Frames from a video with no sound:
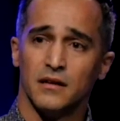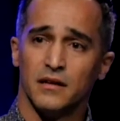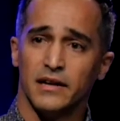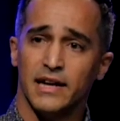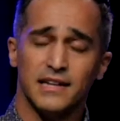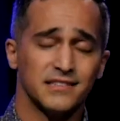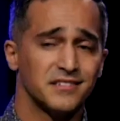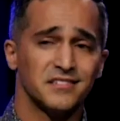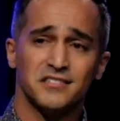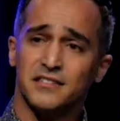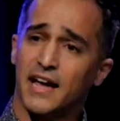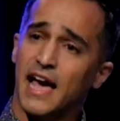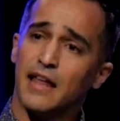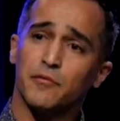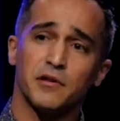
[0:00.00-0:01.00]
He doesn't
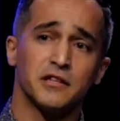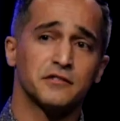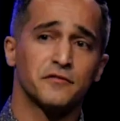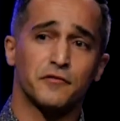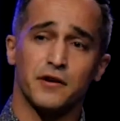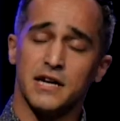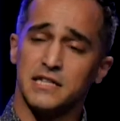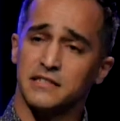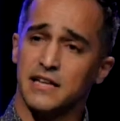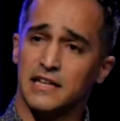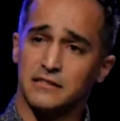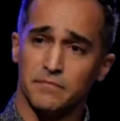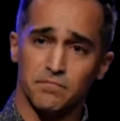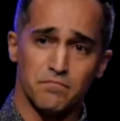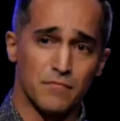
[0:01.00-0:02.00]
stand with his friends
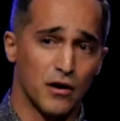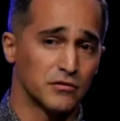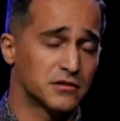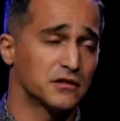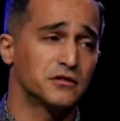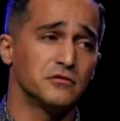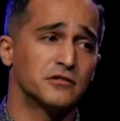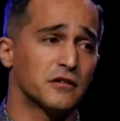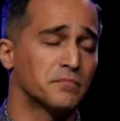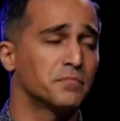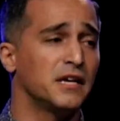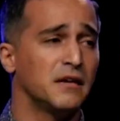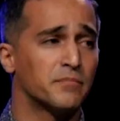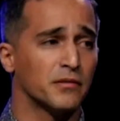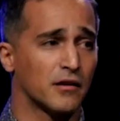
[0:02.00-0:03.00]
as multitudes of
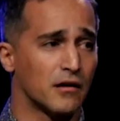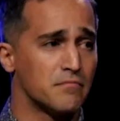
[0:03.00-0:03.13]
people are